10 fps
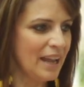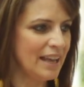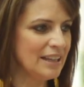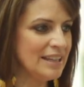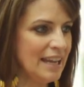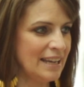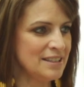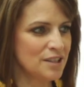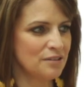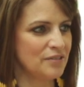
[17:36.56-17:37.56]
And at the
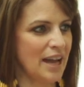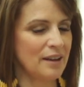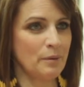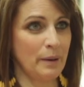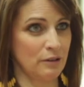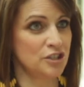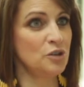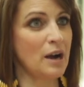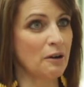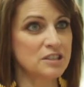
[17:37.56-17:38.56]
end of that, about
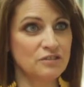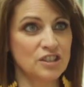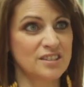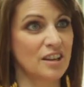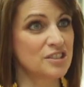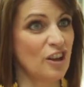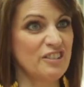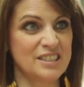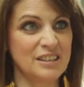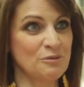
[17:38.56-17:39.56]
two hours of just us
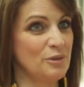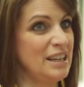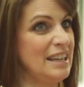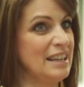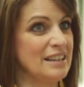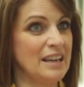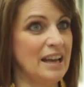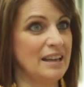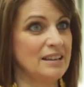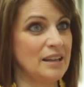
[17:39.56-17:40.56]
all sitting reading
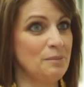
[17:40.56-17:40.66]
and,